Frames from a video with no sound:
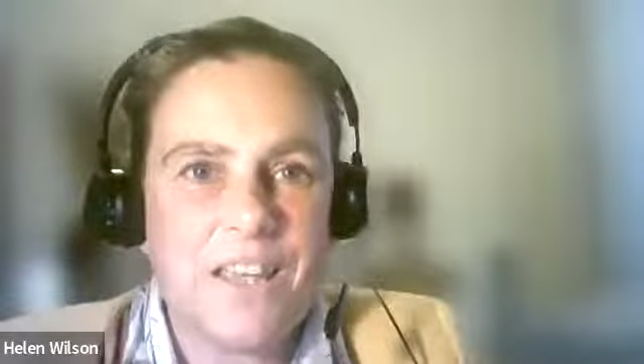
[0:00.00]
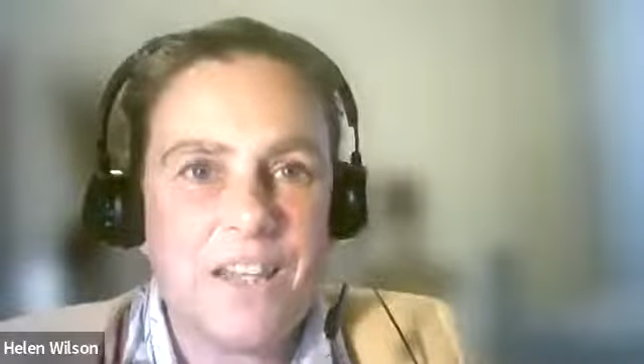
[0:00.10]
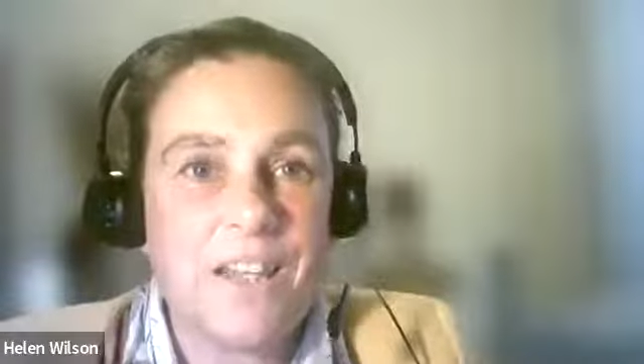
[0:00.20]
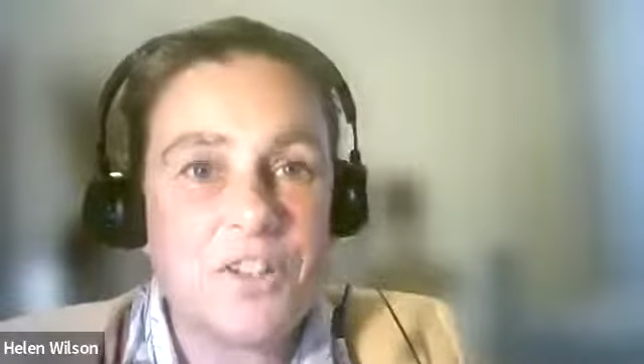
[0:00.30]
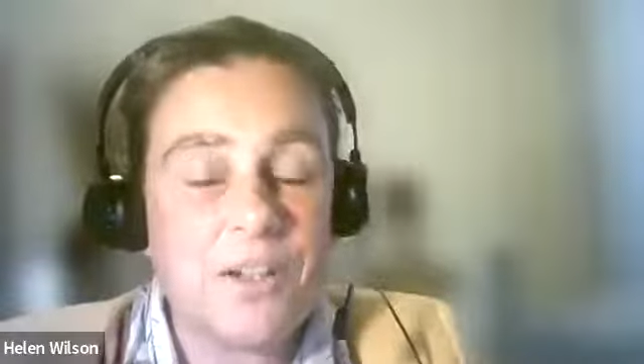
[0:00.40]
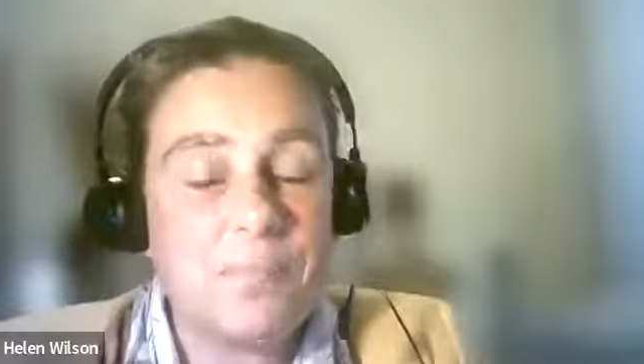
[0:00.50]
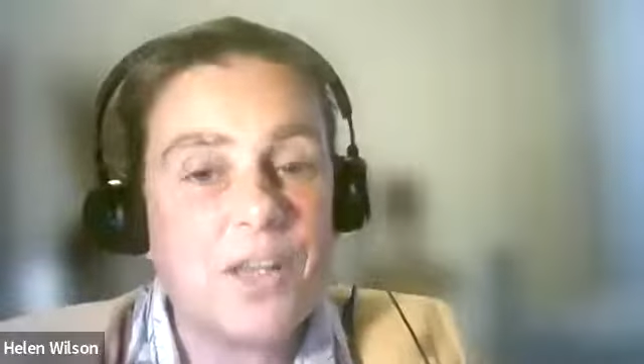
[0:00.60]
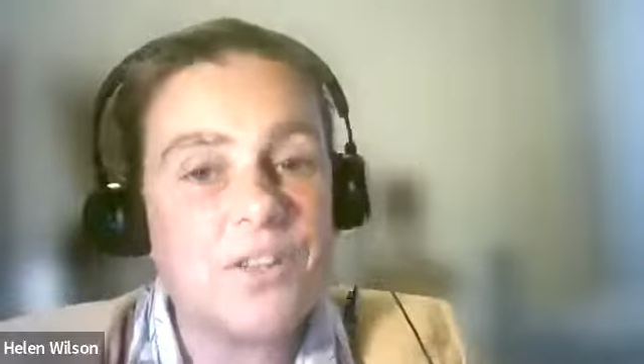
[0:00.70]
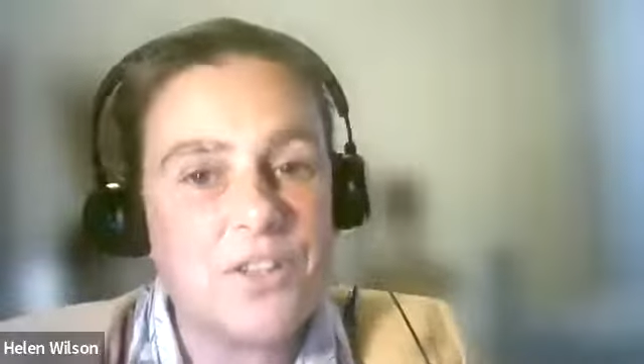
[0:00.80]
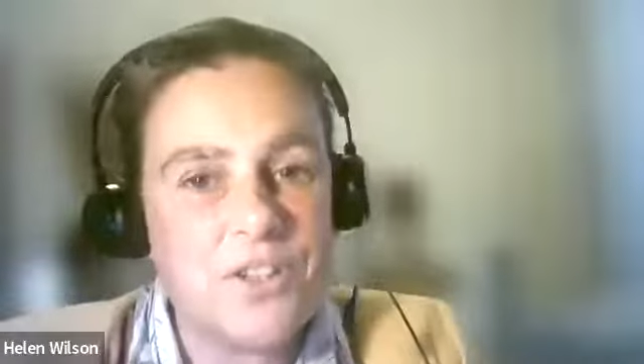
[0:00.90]
and actually
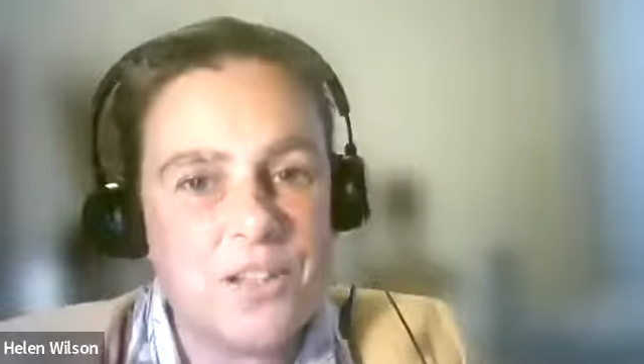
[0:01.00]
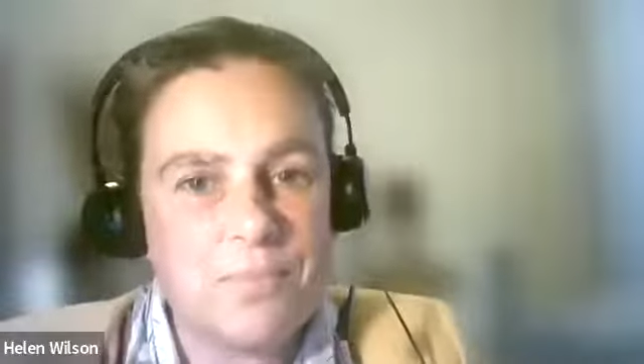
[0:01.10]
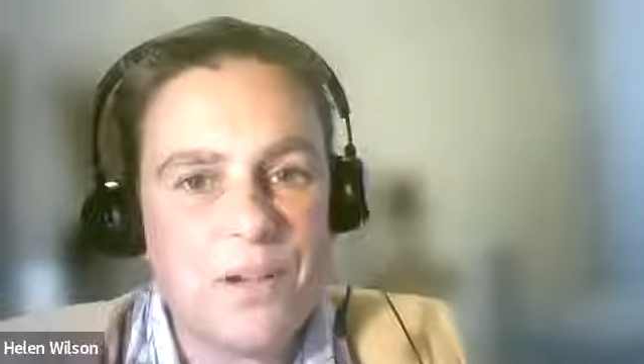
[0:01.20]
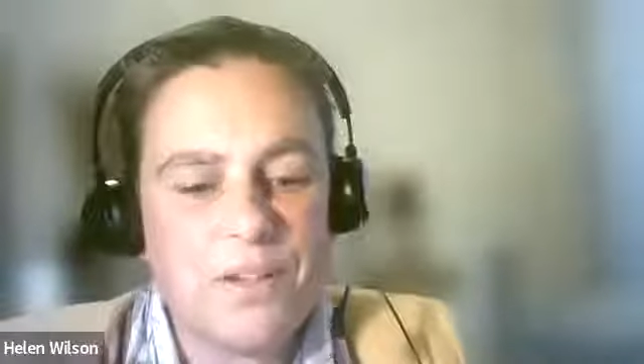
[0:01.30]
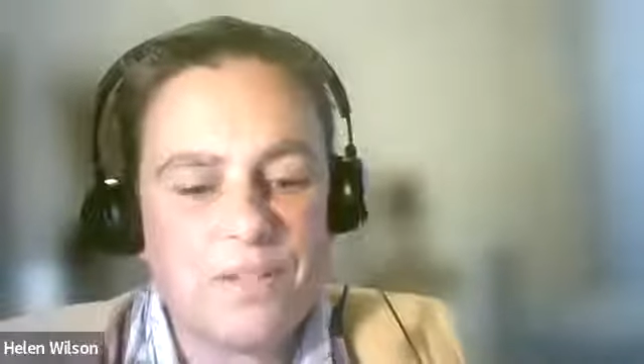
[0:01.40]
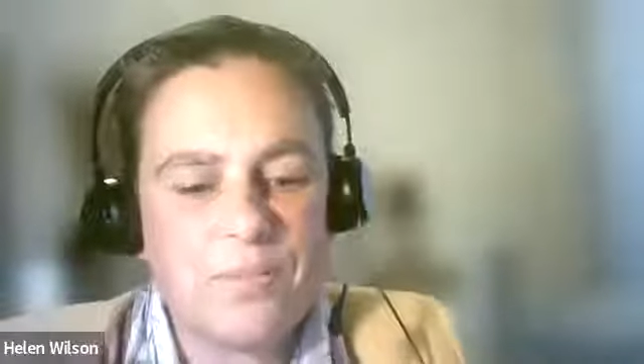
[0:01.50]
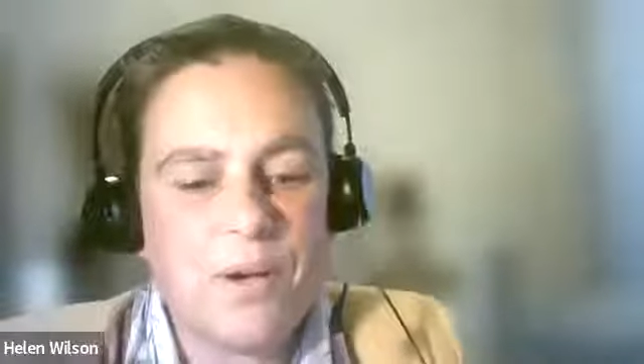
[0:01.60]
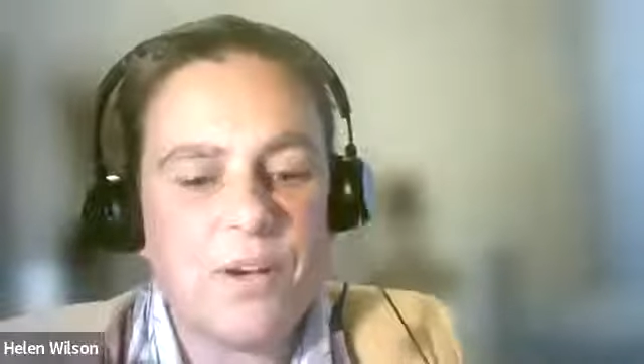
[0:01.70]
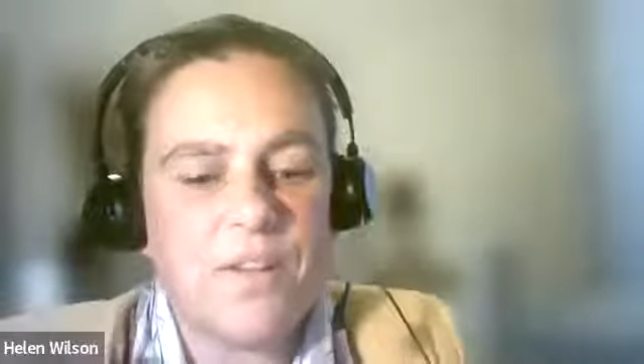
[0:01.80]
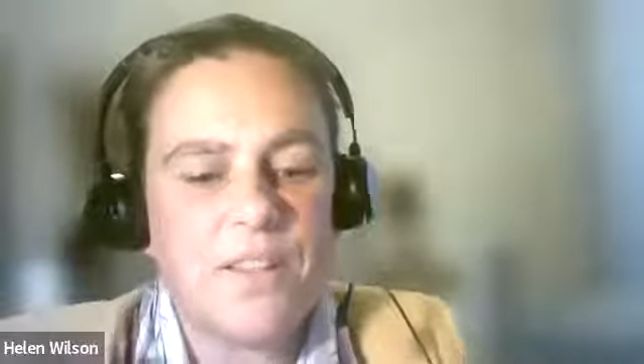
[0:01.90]
because she's part
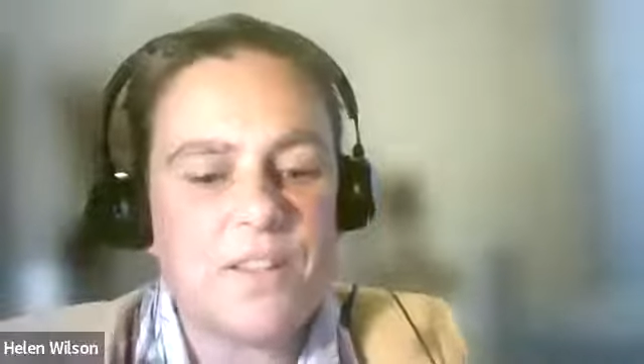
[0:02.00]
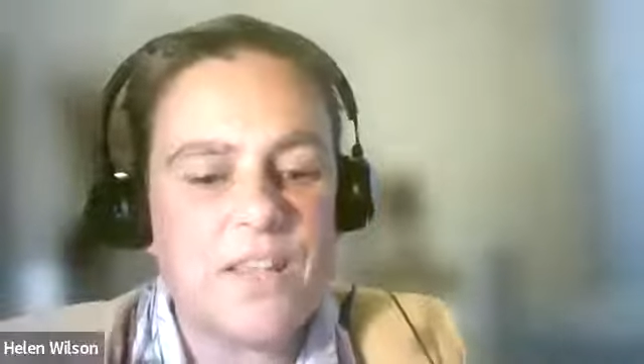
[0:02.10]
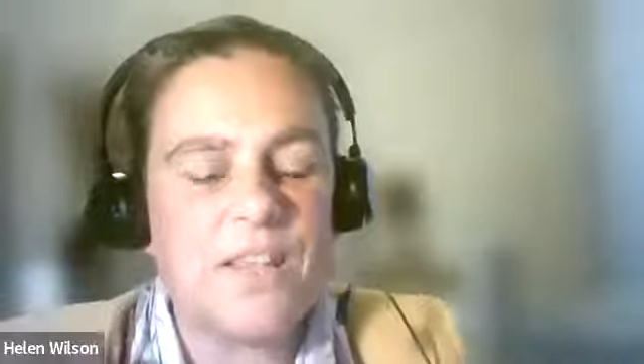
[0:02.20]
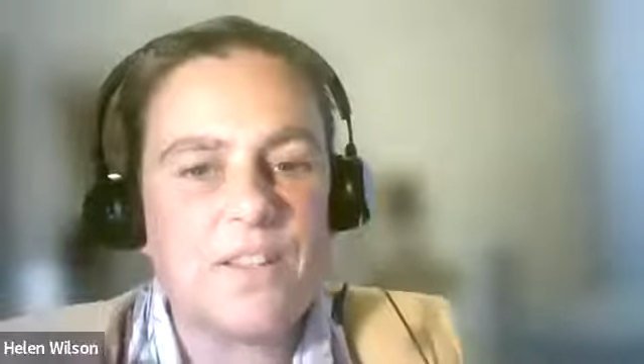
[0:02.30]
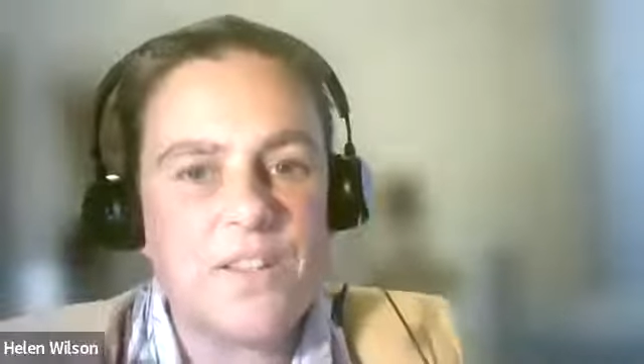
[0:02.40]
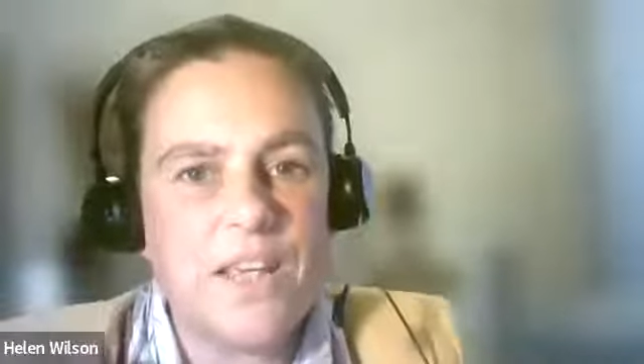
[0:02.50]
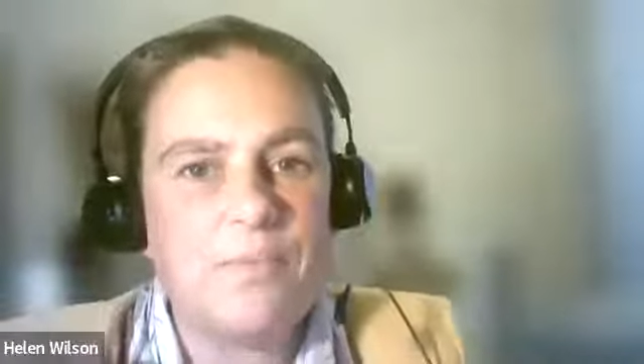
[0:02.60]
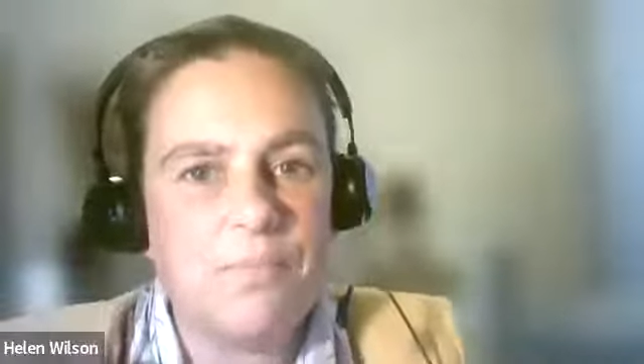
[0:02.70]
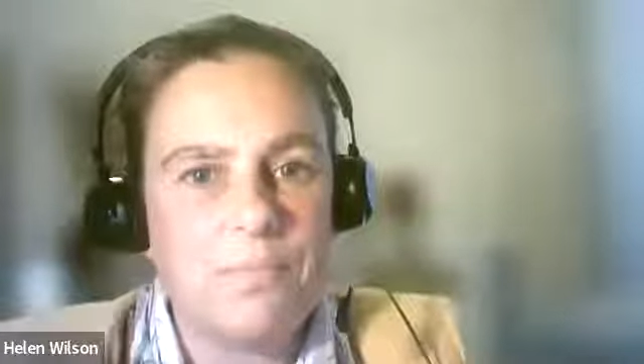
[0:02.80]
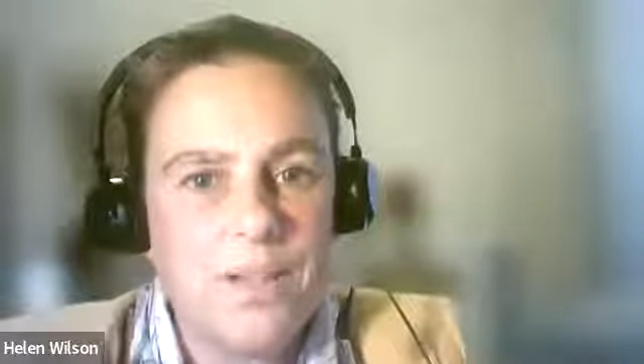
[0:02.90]
of like the senior
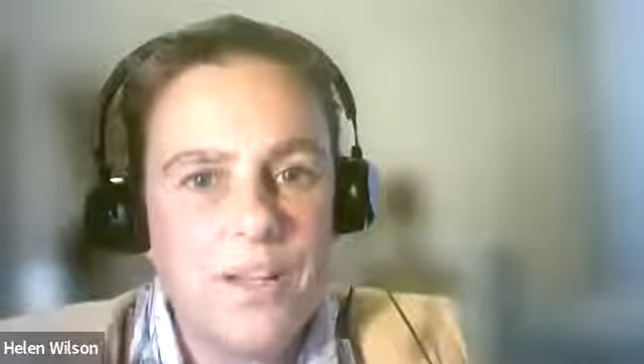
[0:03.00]
team